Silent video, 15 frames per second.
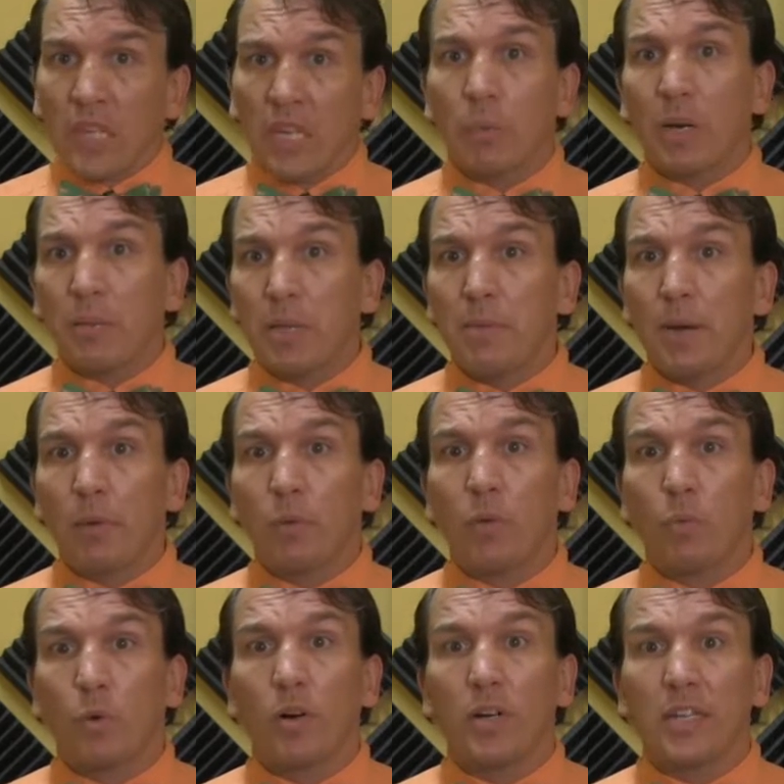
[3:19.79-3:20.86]
And what I mean by
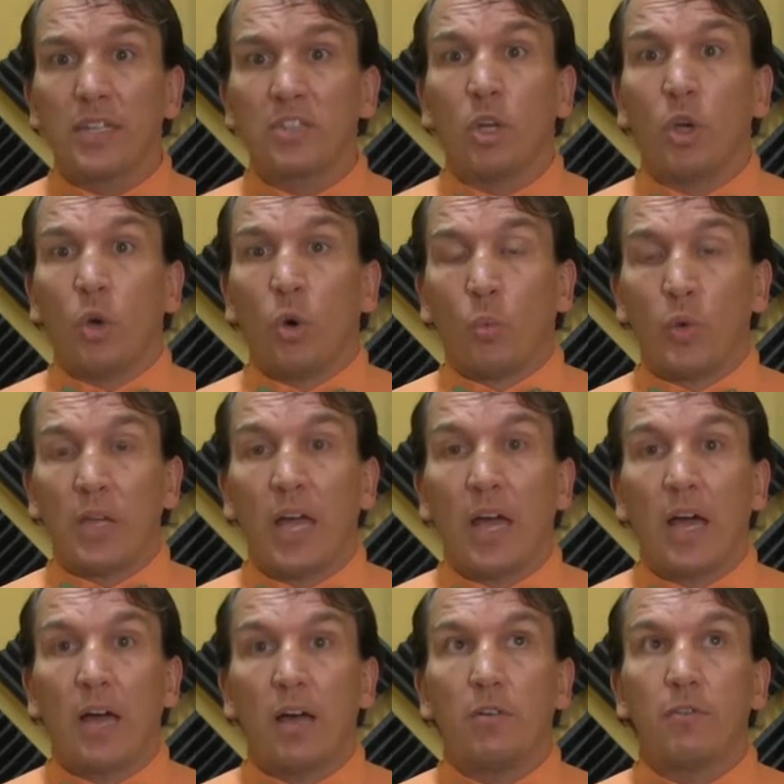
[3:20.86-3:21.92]
rewarding is we
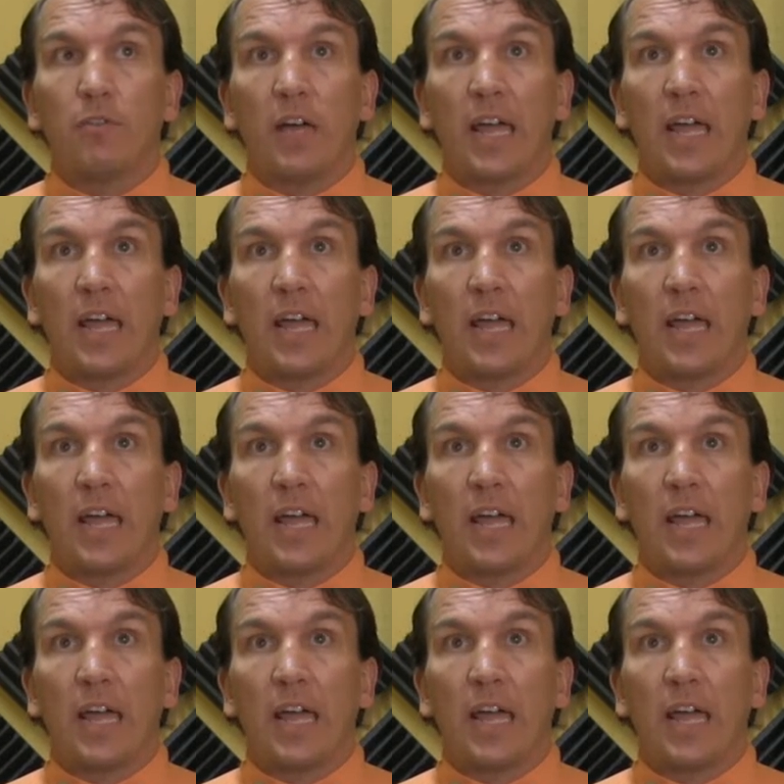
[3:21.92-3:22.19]
have